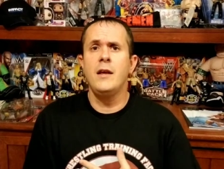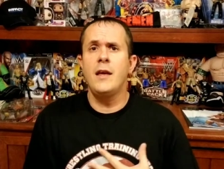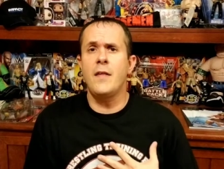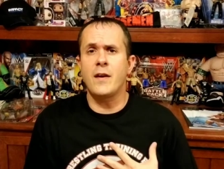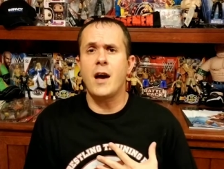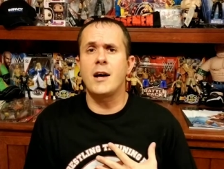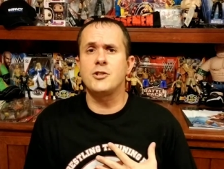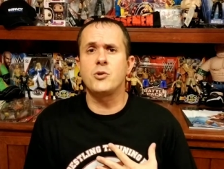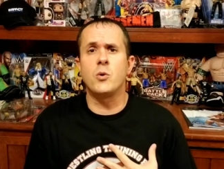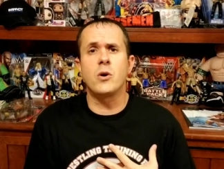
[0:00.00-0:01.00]
and the
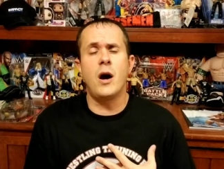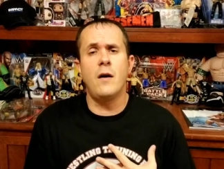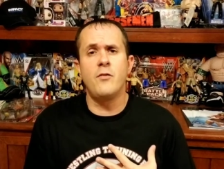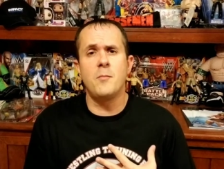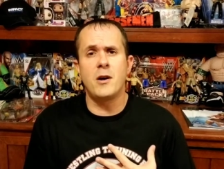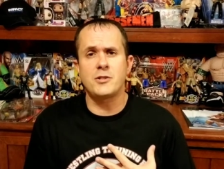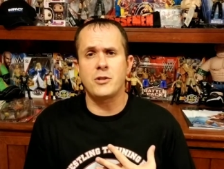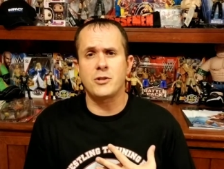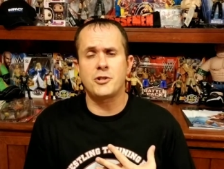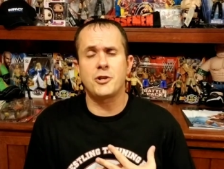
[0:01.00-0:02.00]
contour of the
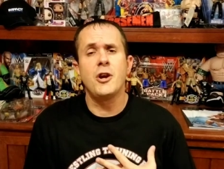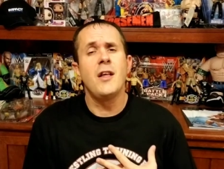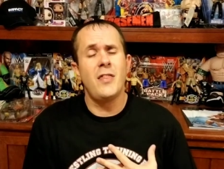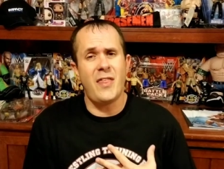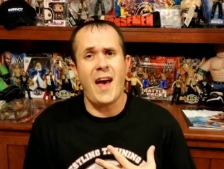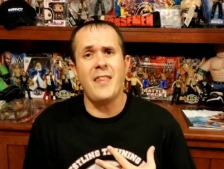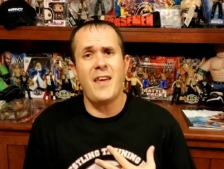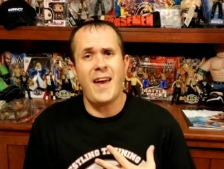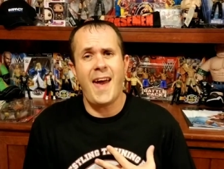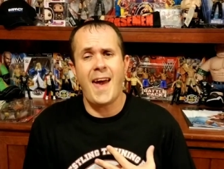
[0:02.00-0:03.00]
musculature that
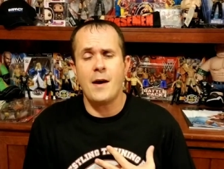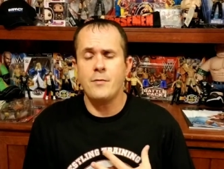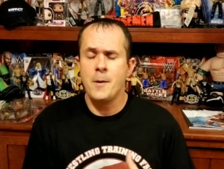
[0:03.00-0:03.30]
they have.